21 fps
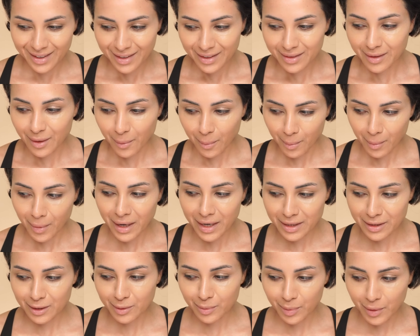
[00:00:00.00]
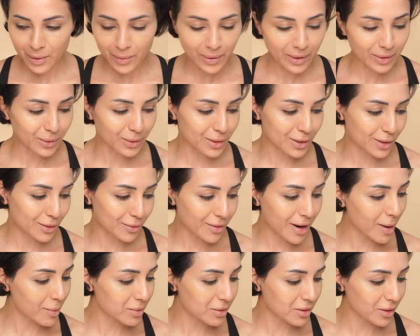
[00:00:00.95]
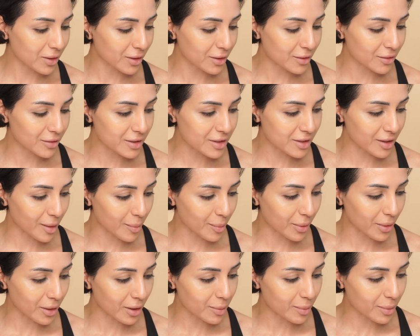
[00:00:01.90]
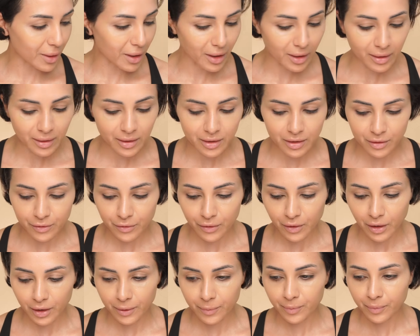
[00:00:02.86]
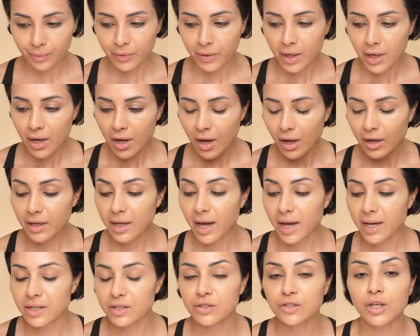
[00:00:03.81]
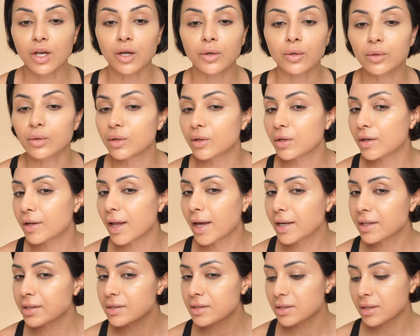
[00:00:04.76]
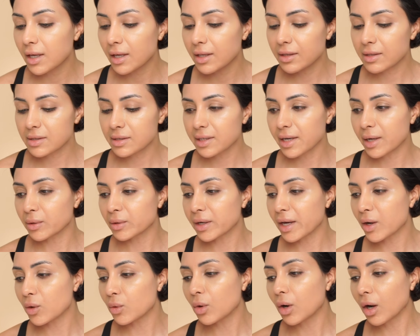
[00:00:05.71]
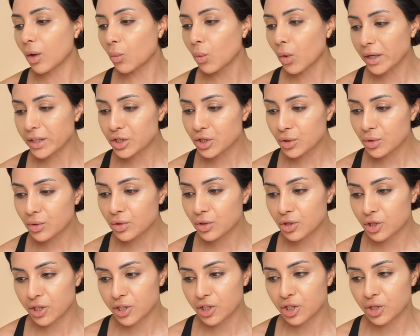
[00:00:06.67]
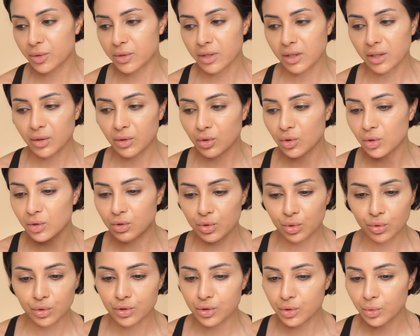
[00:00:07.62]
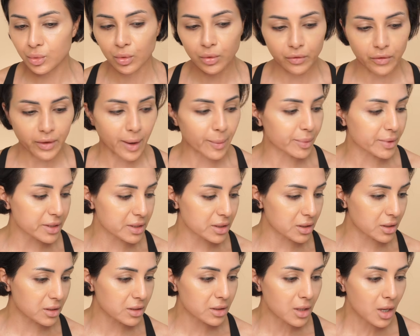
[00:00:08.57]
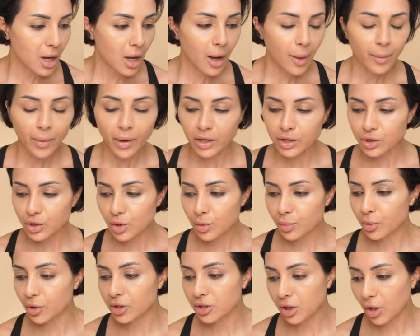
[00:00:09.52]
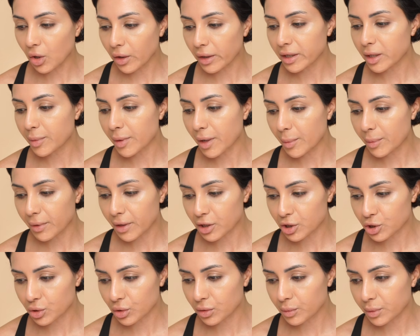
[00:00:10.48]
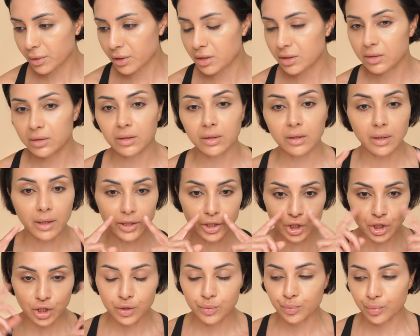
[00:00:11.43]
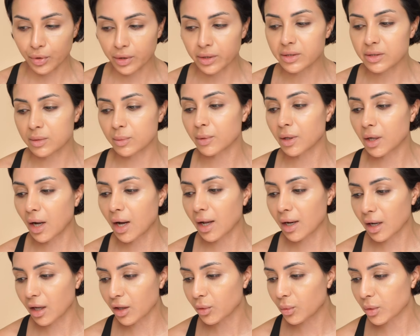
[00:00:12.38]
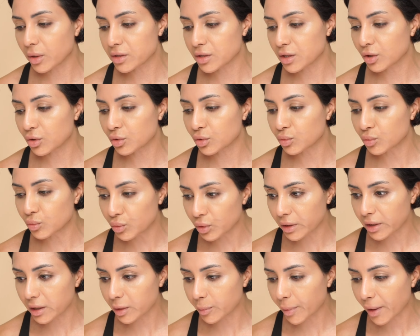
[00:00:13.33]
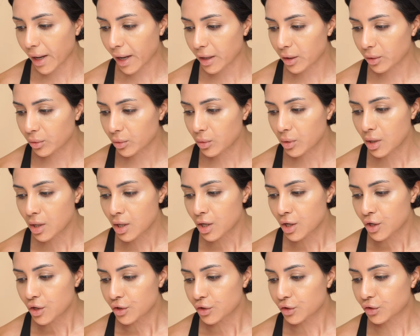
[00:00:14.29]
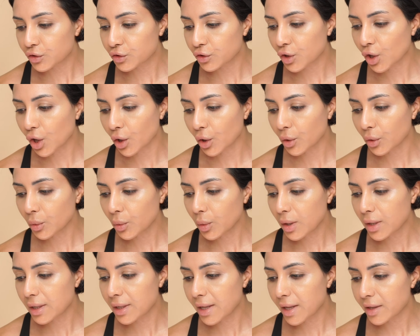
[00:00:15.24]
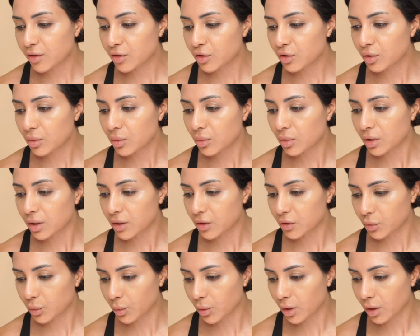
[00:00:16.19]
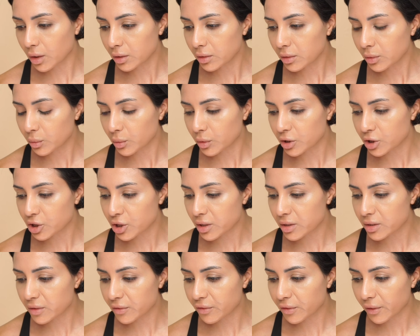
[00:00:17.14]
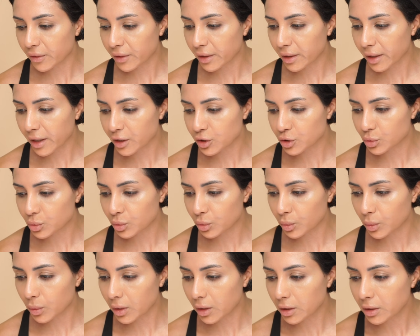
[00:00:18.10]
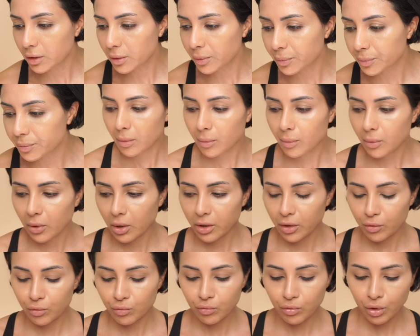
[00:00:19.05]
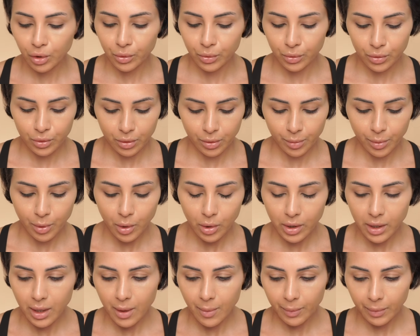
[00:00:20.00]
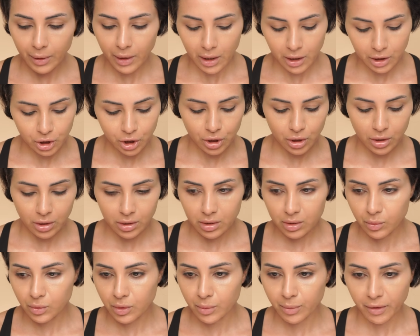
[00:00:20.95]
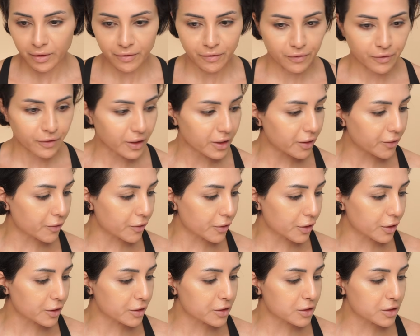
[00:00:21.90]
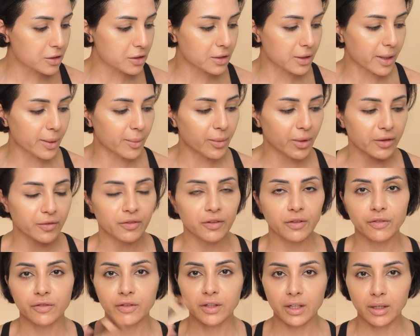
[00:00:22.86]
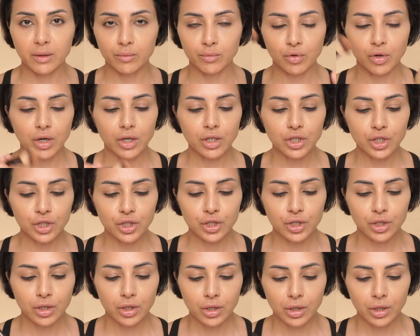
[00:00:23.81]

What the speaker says: So it may just be 1 or 2 reps that I increase it by, but it's fine. Okay, so let's get this down. Now, what I do usually do is I don't contour and do all of that business, but I do put a tiny bit of blush on because it just brings some color. Otherwise I look really pale. So let's do this one, which is a very natural one. My Road Pocket Blush. It's one of my favorites, and my 15 brush.